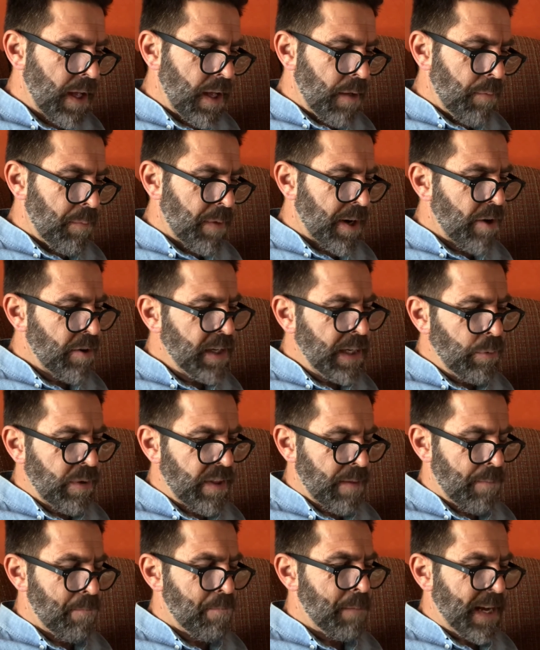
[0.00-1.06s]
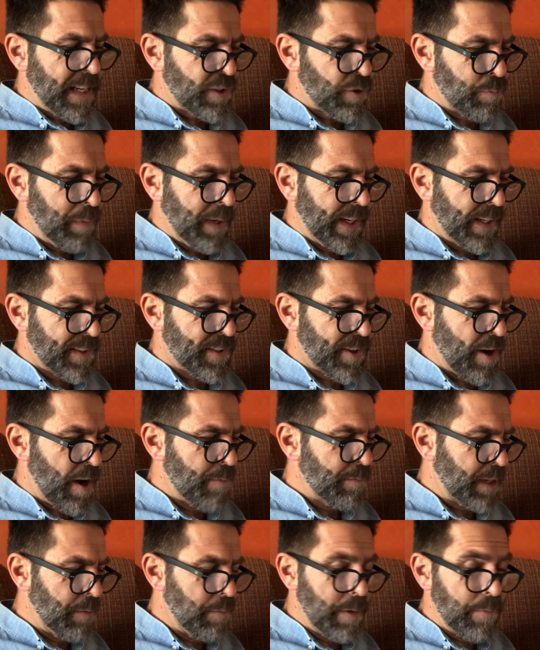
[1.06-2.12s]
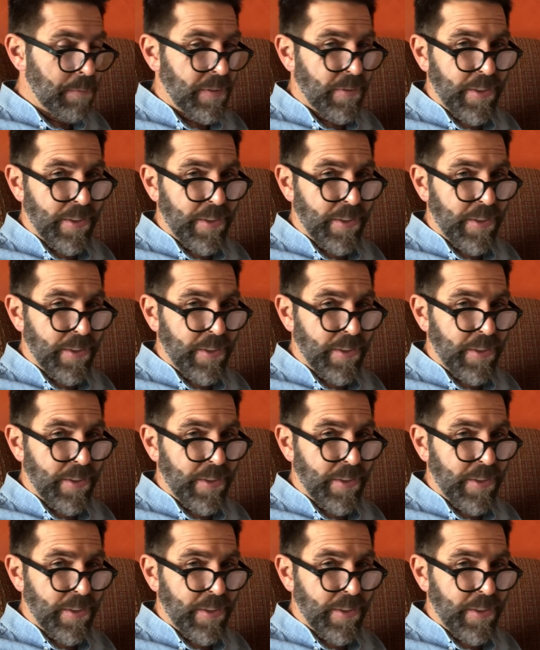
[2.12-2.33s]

but only with a much bigger time commitment